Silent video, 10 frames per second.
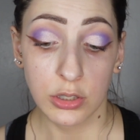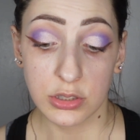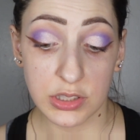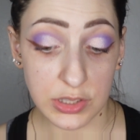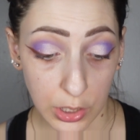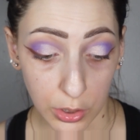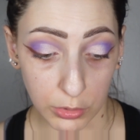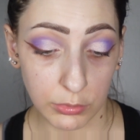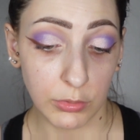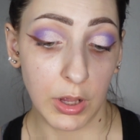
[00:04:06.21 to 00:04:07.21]
So
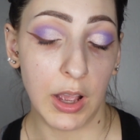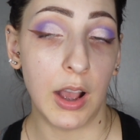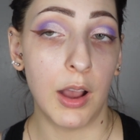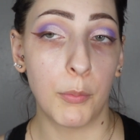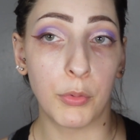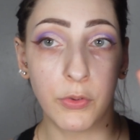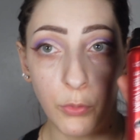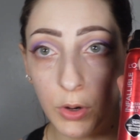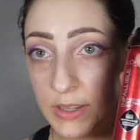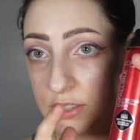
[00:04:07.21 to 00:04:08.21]

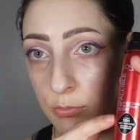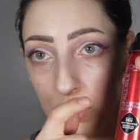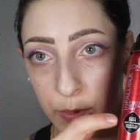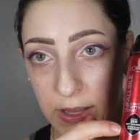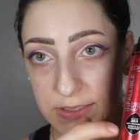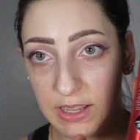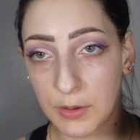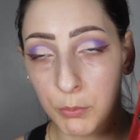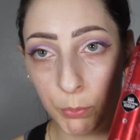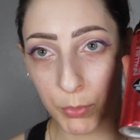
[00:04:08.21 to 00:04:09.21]
before I start my base,
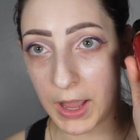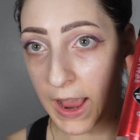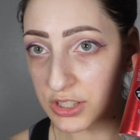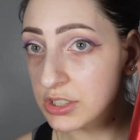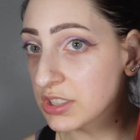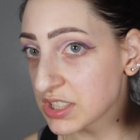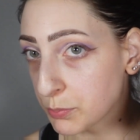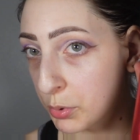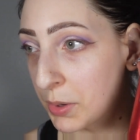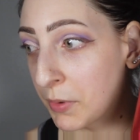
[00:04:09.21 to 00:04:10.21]
I'm actually going to
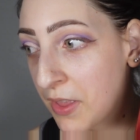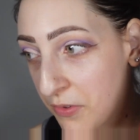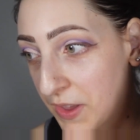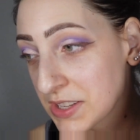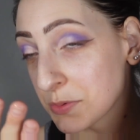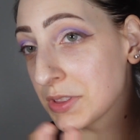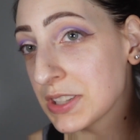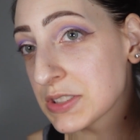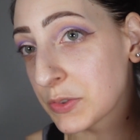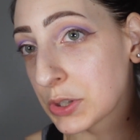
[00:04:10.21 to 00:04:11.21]
spray my face with
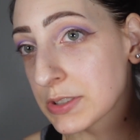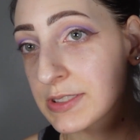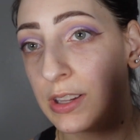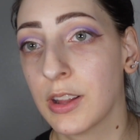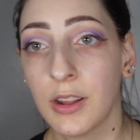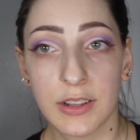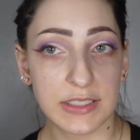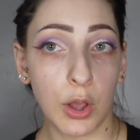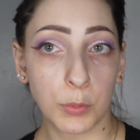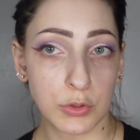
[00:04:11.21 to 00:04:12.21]
this first
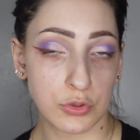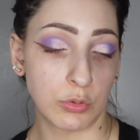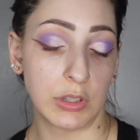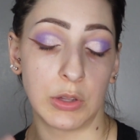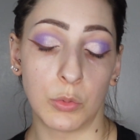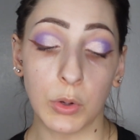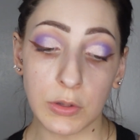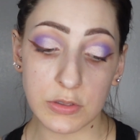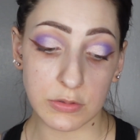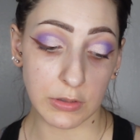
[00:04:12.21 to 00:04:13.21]
to help control any
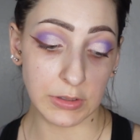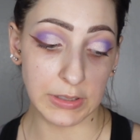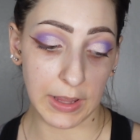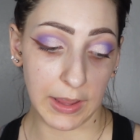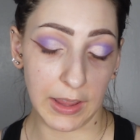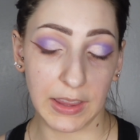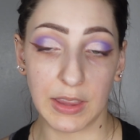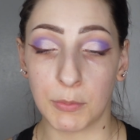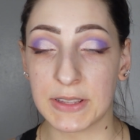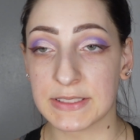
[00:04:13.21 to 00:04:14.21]
oils throughout the day,
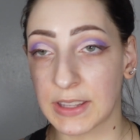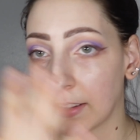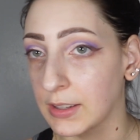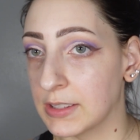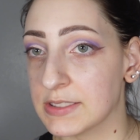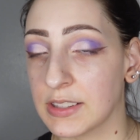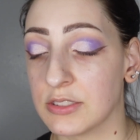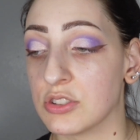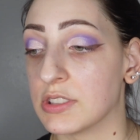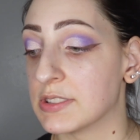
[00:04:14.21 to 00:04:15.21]
keep my skin nice
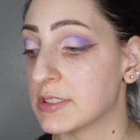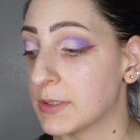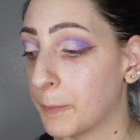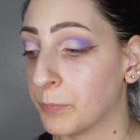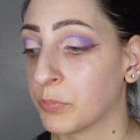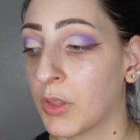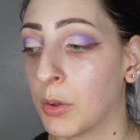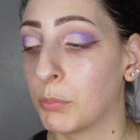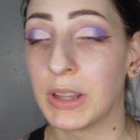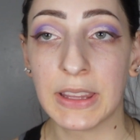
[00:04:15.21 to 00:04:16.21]
and just
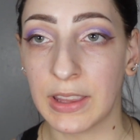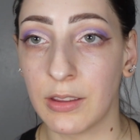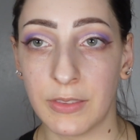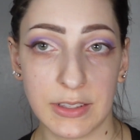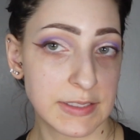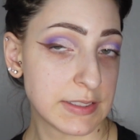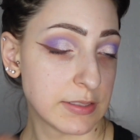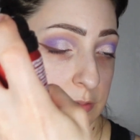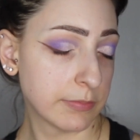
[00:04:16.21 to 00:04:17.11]
blank canvas.